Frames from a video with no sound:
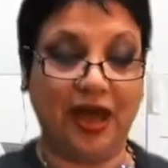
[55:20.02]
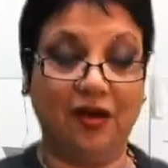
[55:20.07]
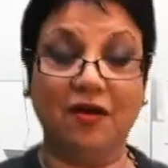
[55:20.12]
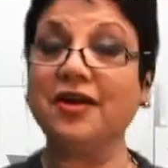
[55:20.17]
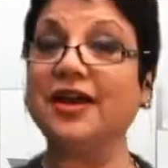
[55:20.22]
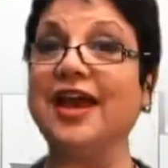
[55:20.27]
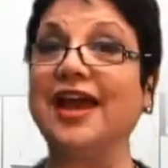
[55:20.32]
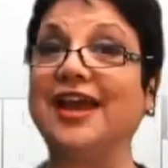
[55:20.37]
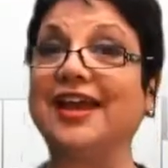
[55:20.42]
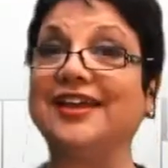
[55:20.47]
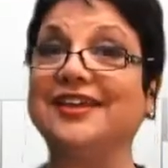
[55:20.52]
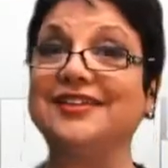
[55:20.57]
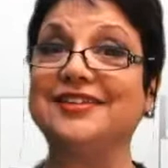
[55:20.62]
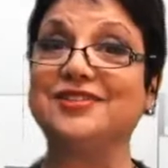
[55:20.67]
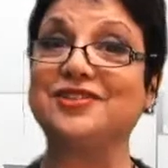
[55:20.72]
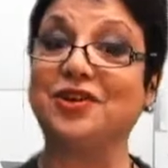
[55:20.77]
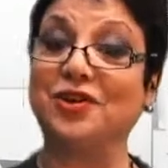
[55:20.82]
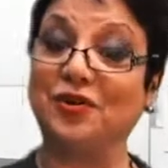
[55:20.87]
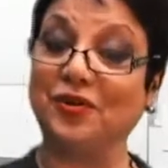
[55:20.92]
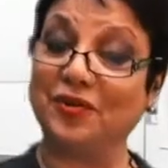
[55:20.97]
Okay,
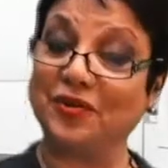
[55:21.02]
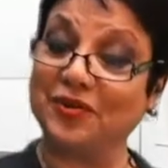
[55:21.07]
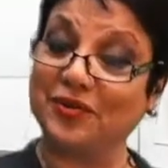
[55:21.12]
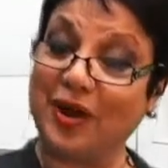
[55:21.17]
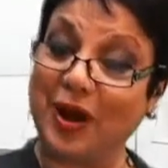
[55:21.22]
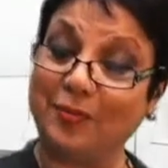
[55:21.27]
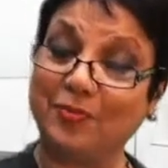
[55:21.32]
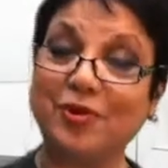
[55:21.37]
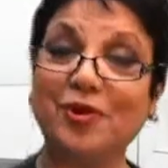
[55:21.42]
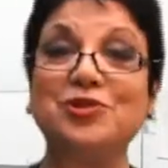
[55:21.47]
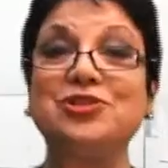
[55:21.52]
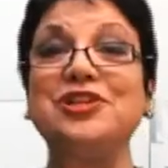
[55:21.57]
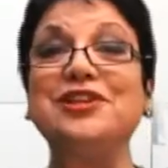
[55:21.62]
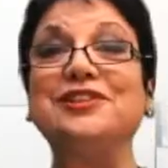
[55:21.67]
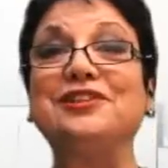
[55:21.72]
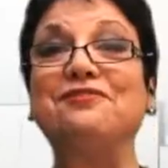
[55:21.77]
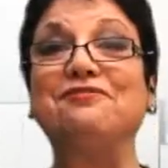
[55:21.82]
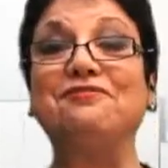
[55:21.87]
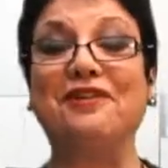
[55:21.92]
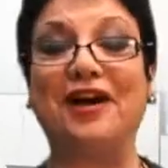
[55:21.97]
so
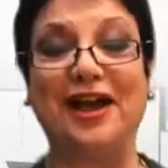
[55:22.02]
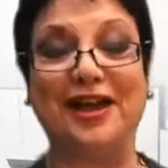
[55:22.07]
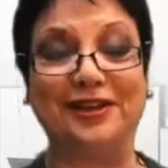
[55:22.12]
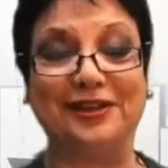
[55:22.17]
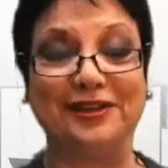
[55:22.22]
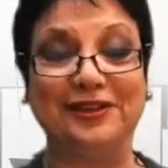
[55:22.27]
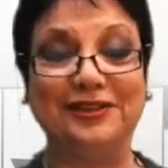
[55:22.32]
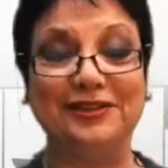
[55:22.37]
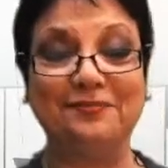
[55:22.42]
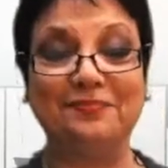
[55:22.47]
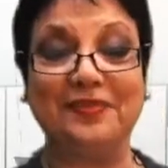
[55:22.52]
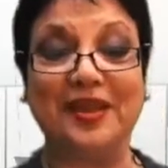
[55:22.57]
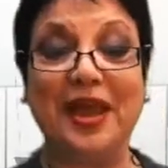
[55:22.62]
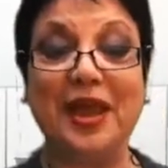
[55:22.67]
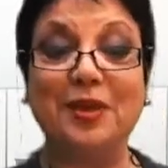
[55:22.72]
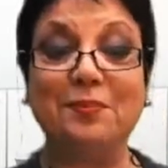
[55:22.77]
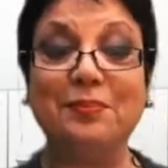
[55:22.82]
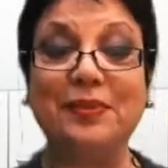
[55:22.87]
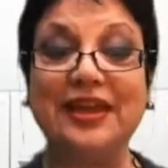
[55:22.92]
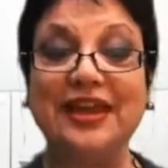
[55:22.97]
approaching the final,
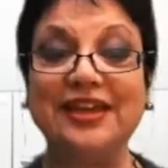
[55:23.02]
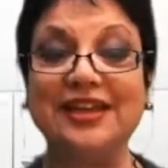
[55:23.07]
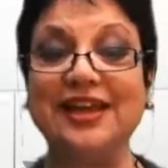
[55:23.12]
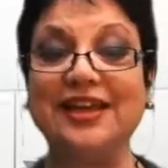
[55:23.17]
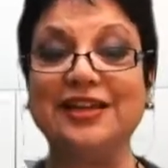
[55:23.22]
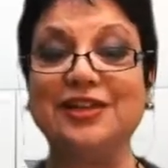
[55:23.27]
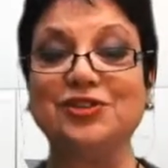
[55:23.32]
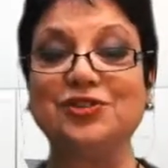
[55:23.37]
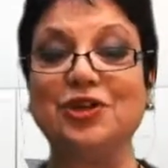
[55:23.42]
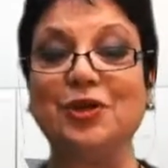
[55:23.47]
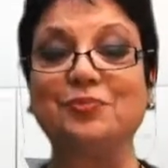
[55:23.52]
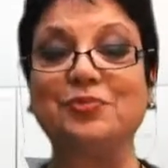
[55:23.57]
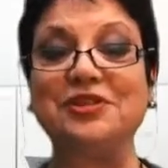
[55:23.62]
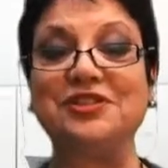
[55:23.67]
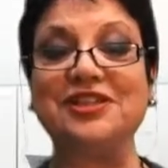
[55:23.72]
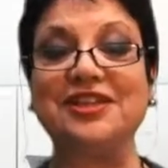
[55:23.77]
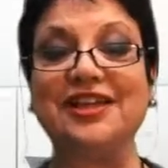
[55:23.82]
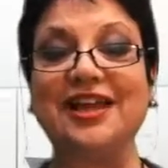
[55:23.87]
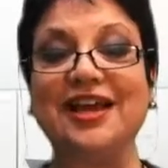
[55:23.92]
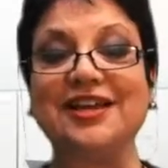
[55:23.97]
media
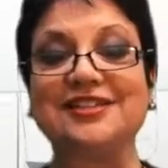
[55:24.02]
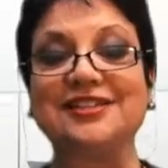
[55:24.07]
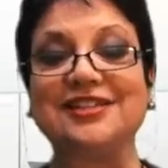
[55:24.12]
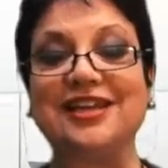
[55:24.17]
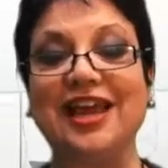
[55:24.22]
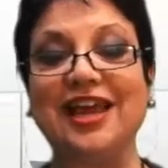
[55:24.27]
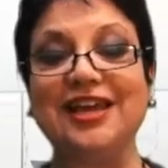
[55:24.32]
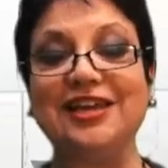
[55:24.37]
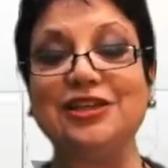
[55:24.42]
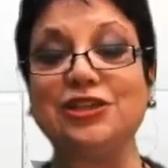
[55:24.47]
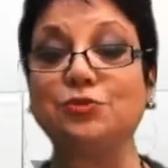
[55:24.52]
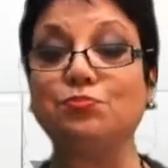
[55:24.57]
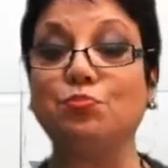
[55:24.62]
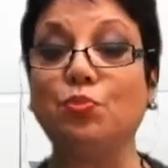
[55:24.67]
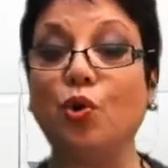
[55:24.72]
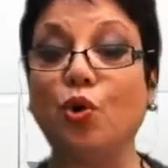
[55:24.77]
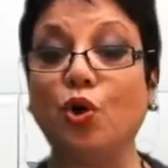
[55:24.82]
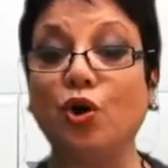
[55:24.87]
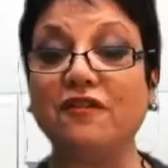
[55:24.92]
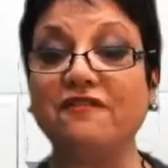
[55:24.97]
interpreting has gained
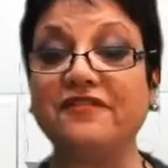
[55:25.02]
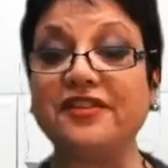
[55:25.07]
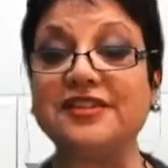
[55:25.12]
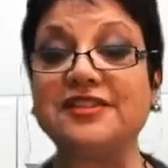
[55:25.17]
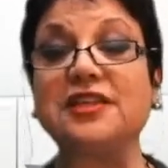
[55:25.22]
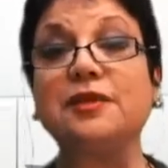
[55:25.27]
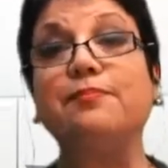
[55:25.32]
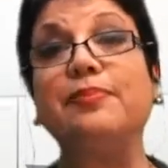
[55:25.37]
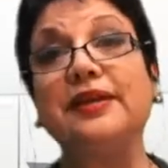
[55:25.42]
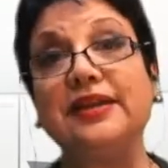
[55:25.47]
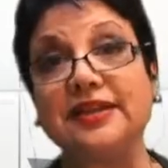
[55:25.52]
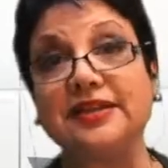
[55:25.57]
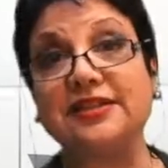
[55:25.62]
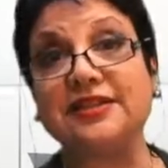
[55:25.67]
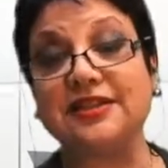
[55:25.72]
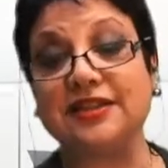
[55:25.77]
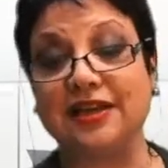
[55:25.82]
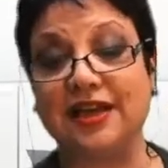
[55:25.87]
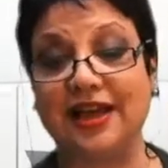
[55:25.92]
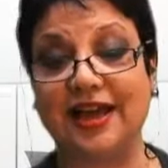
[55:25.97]
more
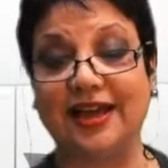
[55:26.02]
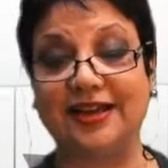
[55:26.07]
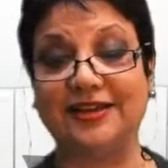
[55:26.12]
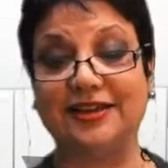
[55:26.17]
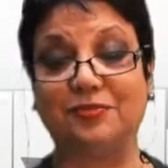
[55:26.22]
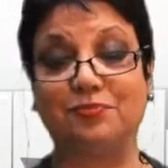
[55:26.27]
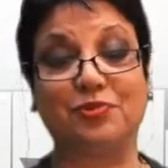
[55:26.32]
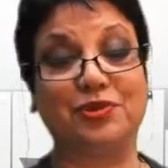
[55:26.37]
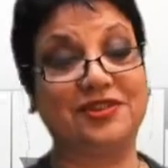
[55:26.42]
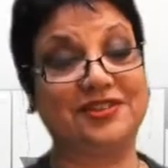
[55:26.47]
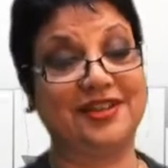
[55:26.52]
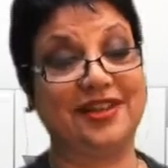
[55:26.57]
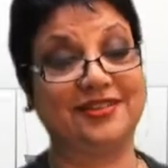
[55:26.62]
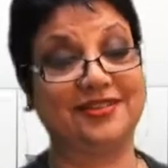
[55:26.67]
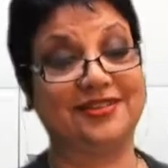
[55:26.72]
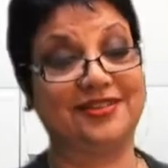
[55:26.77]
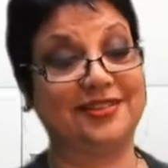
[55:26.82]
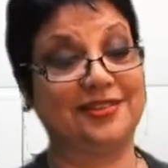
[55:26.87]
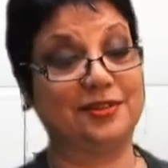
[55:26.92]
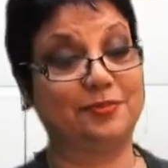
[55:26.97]
visibility and
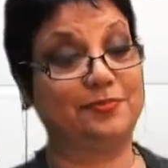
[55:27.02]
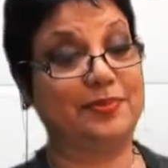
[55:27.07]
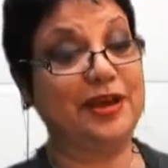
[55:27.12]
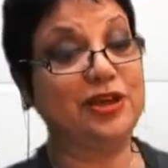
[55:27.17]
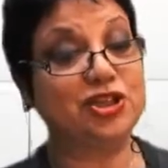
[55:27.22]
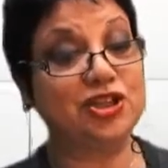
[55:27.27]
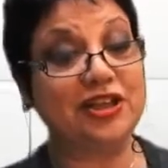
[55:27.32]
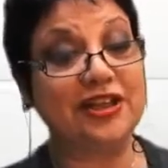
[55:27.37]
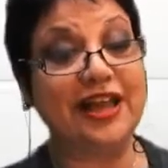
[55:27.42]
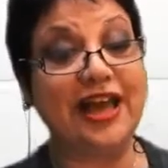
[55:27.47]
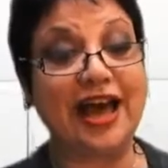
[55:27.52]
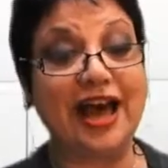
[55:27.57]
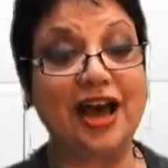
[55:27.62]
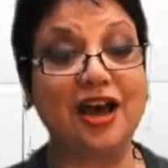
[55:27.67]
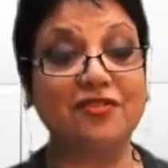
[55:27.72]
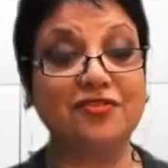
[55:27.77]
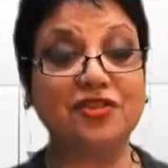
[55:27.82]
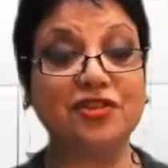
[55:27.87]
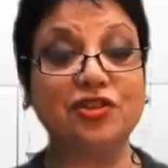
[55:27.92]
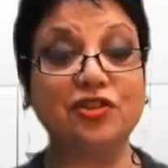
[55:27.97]
presence, especially
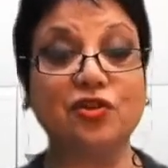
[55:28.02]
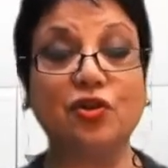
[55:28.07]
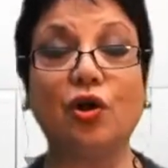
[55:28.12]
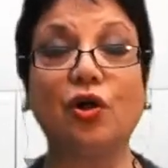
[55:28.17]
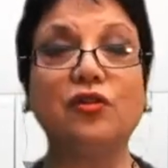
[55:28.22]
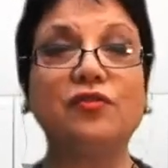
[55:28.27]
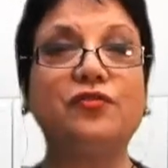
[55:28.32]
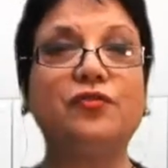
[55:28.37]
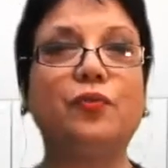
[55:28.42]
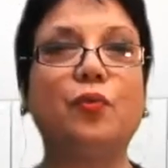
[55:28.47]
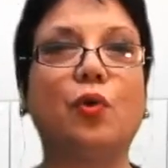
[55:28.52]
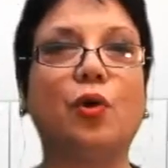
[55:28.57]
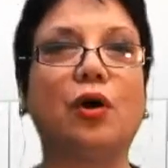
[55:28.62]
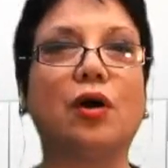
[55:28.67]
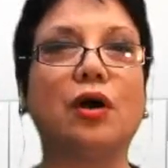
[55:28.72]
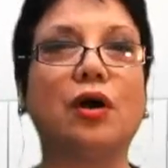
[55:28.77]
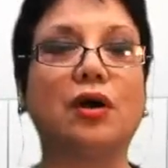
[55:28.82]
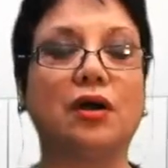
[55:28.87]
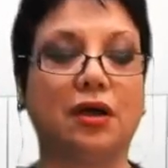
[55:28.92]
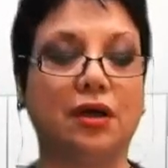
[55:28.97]
after the Gulf
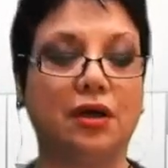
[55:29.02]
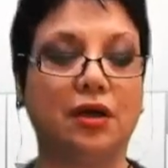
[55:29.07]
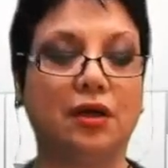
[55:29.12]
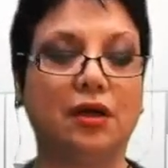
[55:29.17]
War.